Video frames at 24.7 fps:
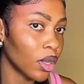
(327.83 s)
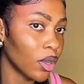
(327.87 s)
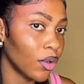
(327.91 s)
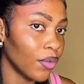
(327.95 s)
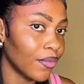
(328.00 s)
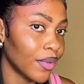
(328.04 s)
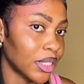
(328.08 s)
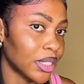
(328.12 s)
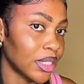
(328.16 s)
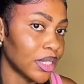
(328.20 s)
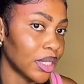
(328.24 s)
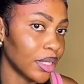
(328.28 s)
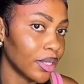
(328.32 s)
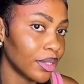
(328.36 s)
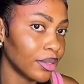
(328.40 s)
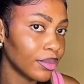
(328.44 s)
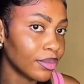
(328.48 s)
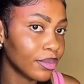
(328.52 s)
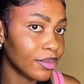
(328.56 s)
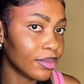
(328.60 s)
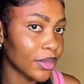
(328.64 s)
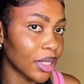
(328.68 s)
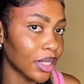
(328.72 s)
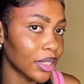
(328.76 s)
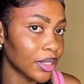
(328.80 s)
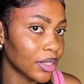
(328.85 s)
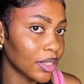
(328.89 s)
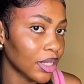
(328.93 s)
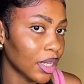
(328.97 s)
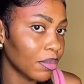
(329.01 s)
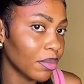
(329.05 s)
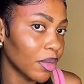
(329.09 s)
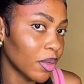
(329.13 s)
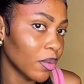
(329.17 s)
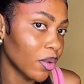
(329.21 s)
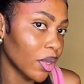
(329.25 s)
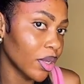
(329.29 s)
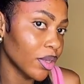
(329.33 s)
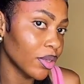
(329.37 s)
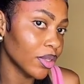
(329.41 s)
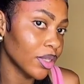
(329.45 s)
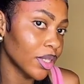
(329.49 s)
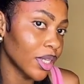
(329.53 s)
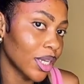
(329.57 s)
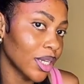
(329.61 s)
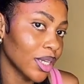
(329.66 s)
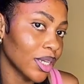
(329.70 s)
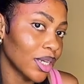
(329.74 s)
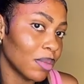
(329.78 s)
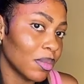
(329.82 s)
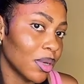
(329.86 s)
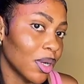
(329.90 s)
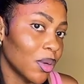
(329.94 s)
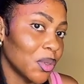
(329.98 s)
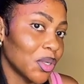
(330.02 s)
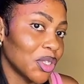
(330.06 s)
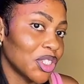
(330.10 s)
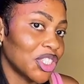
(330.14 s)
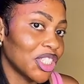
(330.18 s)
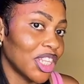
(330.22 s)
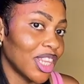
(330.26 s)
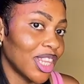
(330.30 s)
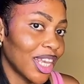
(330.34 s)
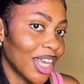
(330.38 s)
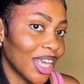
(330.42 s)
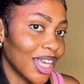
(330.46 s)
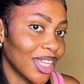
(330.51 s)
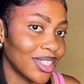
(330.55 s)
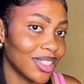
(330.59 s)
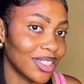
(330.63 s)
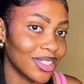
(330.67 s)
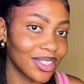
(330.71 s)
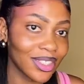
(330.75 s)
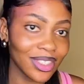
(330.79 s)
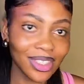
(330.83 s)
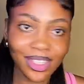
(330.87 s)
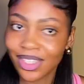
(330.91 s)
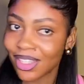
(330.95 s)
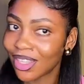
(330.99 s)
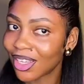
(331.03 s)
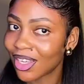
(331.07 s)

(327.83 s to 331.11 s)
mirror. I wanted to be seeing everything. So you